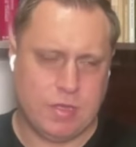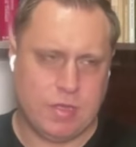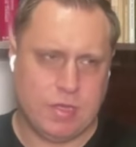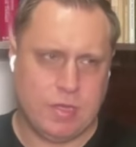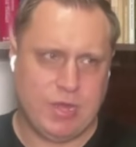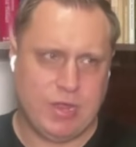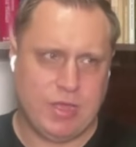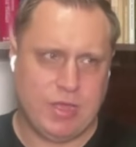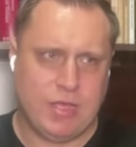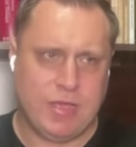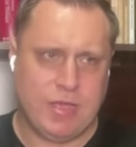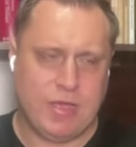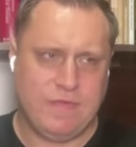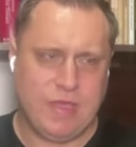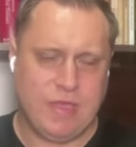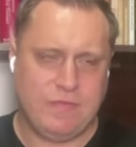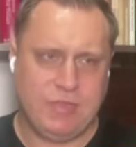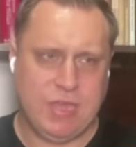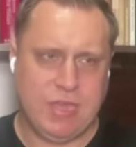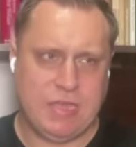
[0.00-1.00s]
I mean, I've
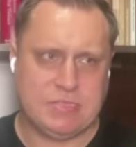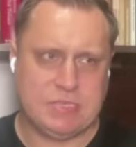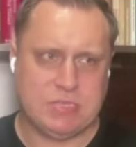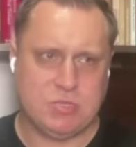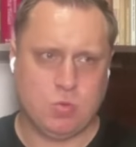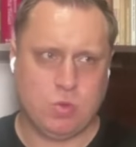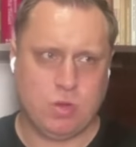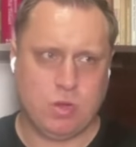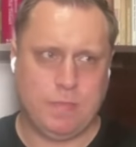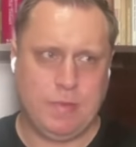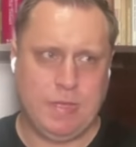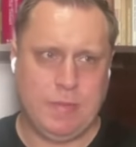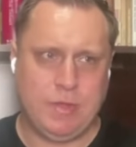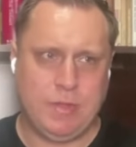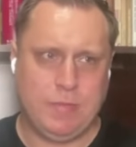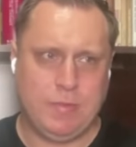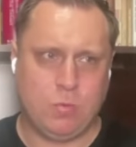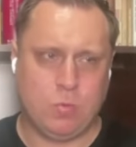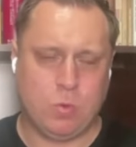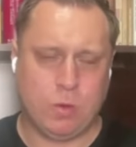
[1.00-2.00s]
had cases where people
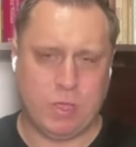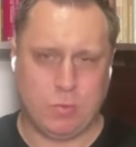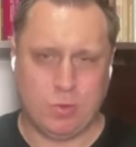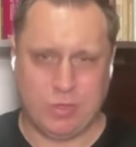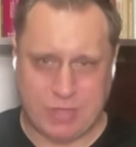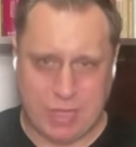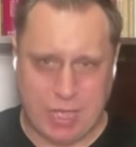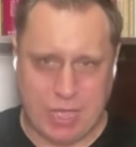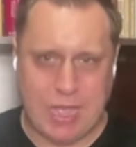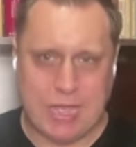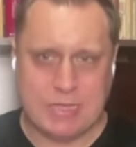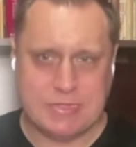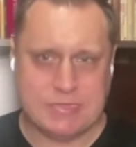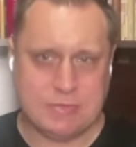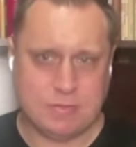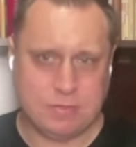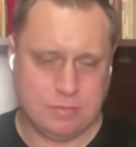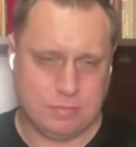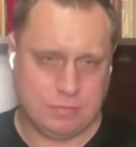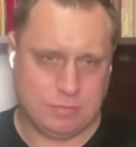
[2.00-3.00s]
have been working with
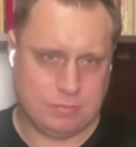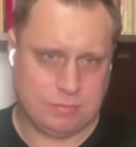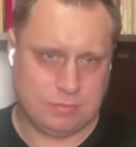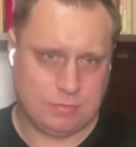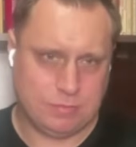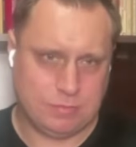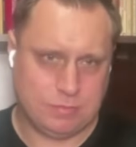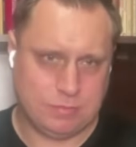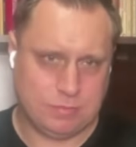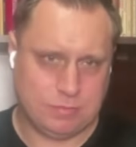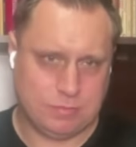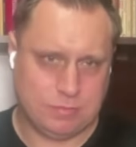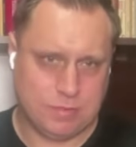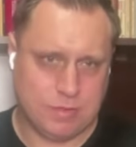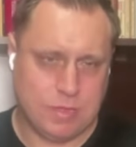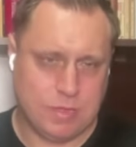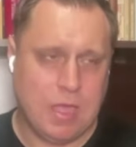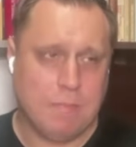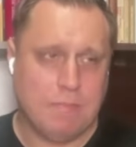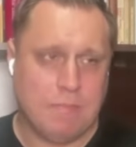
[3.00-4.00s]
guides.
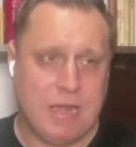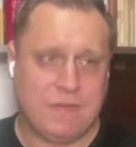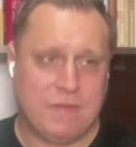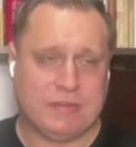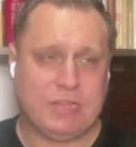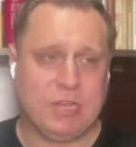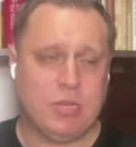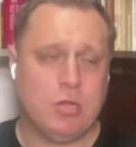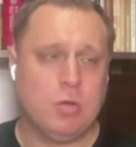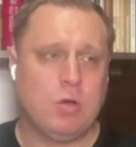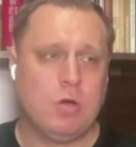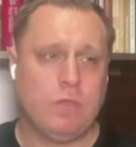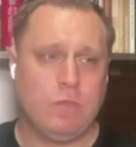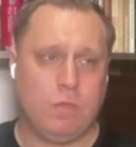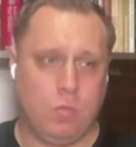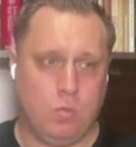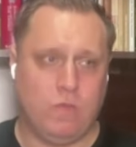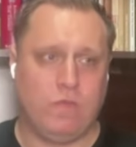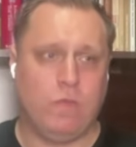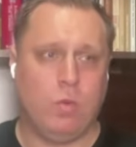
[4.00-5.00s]
Matter of fact, I know of
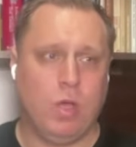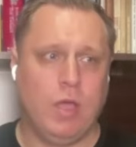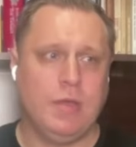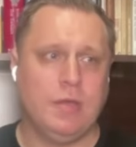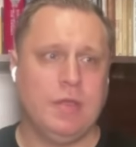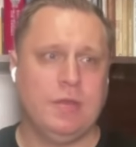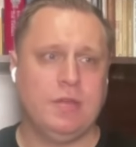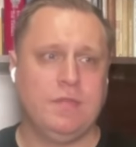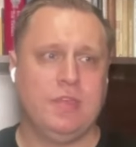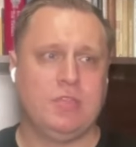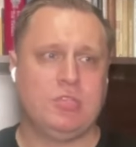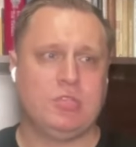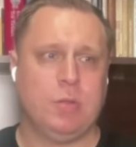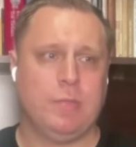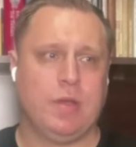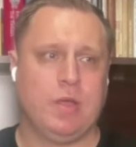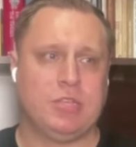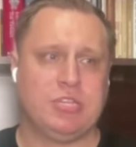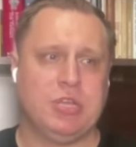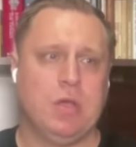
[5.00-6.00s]
one individual,
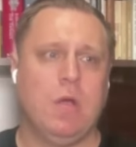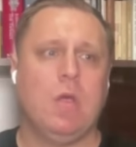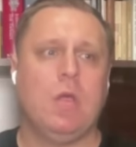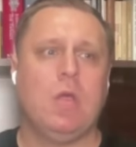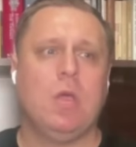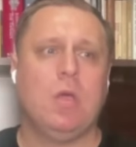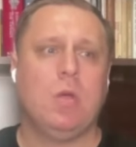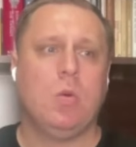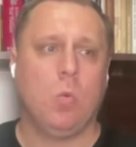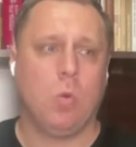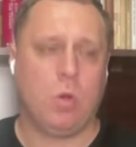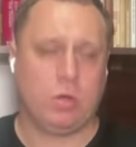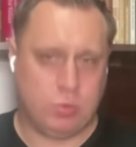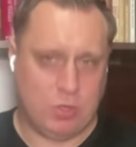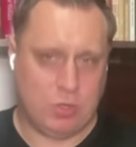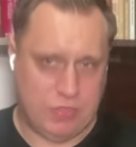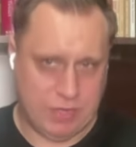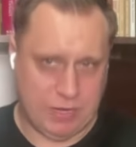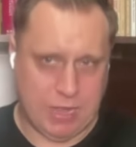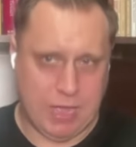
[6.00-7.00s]
but on show, worked
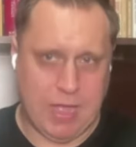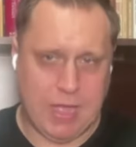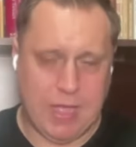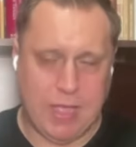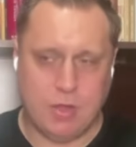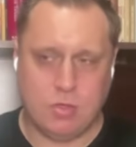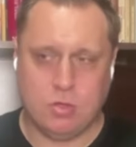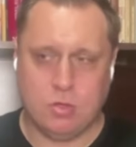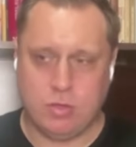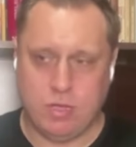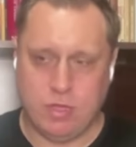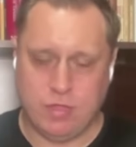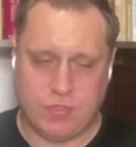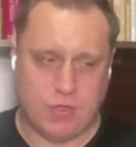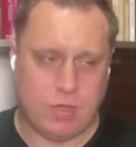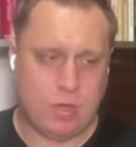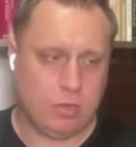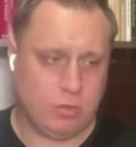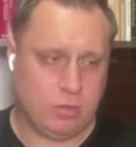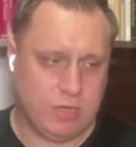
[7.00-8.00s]
with a guide who he
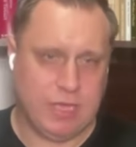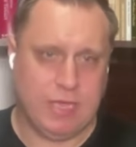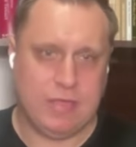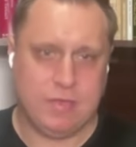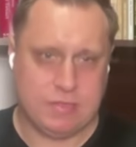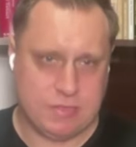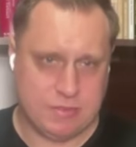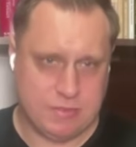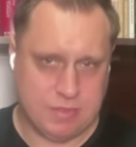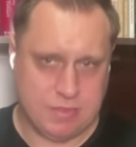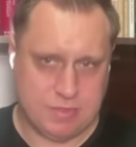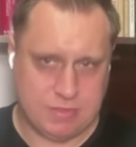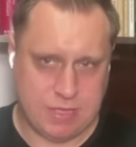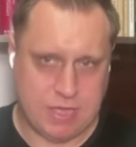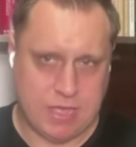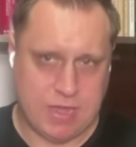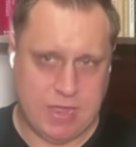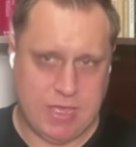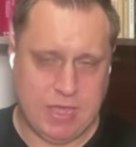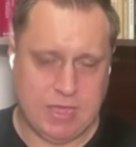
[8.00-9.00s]
thought, okay, this
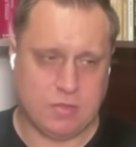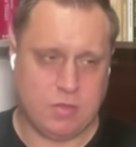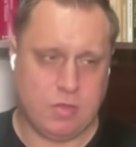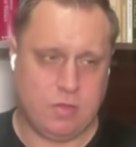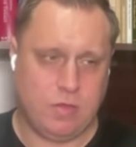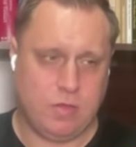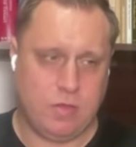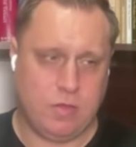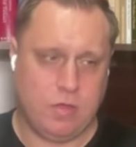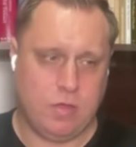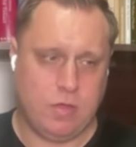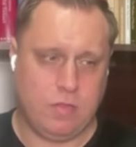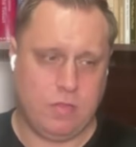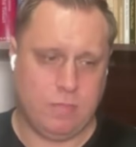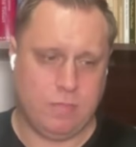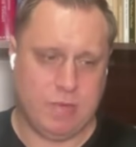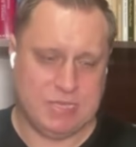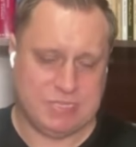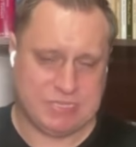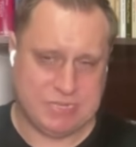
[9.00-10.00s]
guide has all the
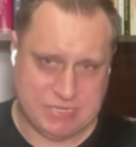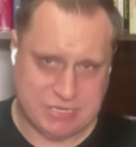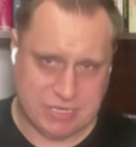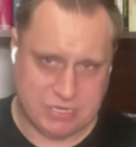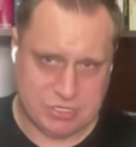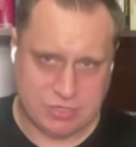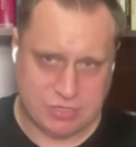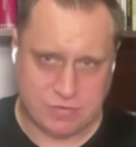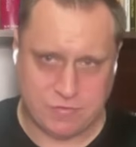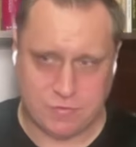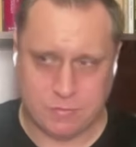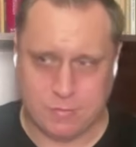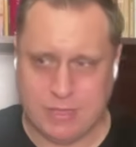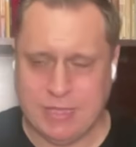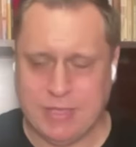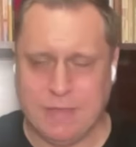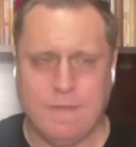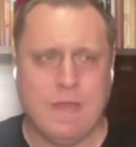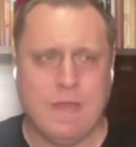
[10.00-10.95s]
best intentions for me.